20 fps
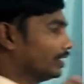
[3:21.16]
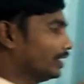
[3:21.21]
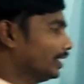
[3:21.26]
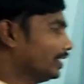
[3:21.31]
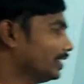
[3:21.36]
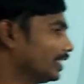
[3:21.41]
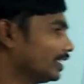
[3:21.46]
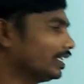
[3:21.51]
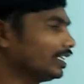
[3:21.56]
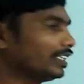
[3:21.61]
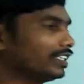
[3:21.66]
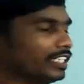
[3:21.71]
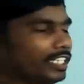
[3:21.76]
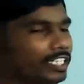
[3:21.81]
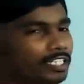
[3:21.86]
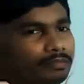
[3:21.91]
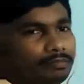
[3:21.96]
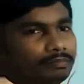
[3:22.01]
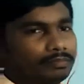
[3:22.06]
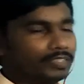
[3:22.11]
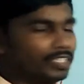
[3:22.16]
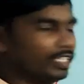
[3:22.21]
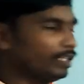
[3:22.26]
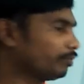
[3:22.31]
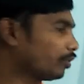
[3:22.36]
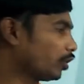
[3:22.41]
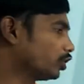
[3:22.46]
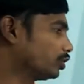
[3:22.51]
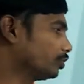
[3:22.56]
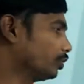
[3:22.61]
These are the three
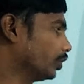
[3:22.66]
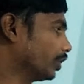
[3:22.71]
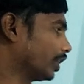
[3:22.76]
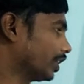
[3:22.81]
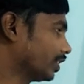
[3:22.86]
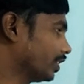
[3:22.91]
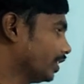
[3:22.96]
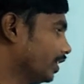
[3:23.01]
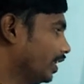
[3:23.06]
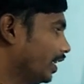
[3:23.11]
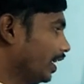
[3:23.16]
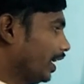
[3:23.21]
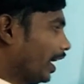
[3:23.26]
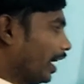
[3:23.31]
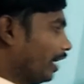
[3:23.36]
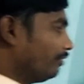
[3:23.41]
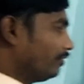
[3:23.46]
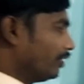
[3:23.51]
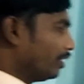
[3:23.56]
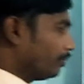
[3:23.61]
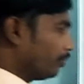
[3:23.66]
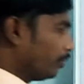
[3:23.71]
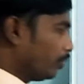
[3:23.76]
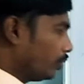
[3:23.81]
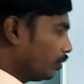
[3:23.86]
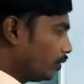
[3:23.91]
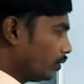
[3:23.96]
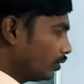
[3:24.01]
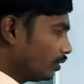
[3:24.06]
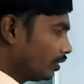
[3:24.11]
possibilities. If the
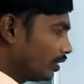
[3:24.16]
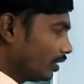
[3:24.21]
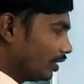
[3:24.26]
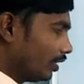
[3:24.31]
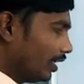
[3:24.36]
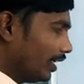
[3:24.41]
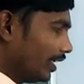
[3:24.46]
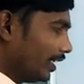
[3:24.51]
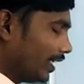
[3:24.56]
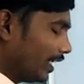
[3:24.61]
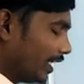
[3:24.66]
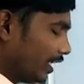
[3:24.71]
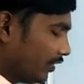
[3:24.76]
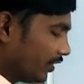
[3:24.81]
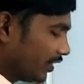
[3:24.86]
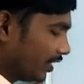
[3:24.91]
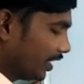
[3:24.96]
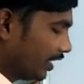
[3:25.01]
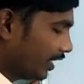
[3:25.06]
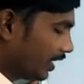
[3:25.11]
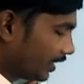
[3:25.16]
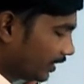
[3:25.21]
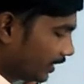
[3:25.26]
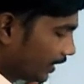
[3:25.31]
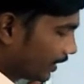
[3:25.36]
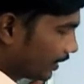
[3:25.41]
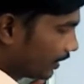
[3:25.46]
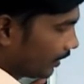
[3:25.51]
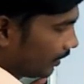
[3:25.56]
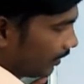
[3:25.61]
both linear equations
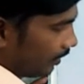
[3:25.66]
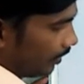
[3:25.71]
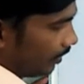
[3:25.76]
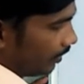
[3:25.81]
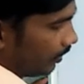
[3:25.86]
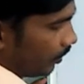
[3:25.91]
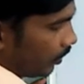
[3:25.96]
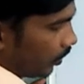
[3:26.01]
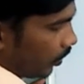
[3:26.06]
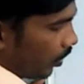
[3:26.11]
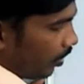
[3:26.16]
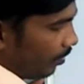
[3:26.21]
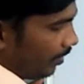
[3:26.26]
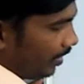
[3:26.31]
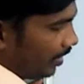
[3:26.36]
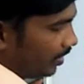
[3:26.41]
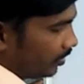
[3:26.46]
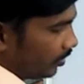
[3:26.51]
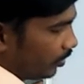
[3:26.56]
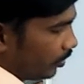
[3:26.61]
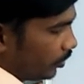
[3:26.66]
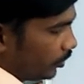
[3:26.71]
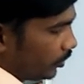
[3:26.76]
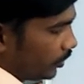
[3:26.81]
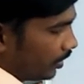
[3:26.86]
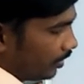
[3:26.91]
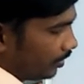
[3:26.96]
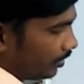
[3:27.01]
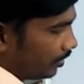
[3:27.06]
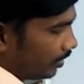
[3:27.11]
intersect, how many
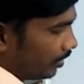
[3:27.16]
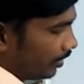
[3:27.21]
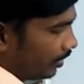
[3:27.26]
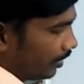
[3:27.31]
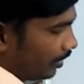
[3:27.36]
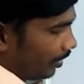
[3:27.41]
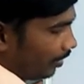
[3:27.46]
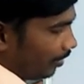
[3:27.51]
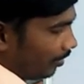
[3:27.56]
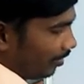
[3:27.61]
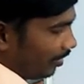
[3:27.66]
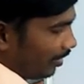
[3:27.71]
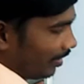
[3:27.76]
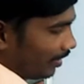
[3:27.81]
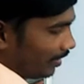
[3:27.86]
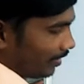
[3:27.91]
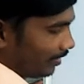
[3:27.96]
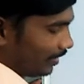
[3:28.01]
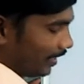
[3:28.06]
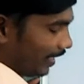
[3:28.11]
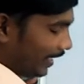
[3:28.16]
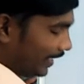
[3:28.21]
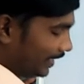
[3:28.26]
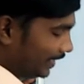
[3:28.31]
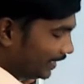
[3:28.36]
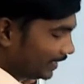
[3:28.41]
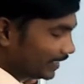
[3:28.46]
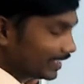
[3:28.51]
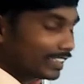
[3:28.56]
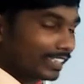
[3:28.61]
solutions? The
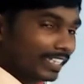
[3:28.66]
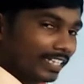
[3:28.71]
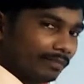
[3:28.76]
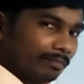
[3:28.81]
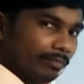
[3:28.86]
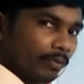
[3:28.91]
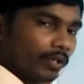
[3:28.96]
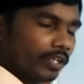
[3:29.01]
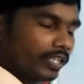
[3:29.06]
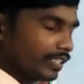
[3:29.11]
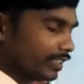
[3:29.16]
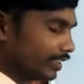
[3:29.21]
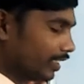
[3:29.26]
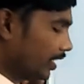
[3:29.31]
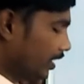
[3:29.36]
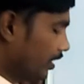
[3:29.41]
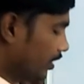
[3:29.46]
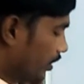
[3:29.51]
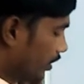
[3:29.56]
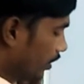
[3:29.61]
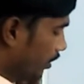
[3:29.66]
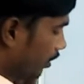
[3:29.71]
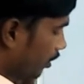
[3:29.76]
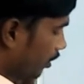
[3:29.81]
intersecting point is the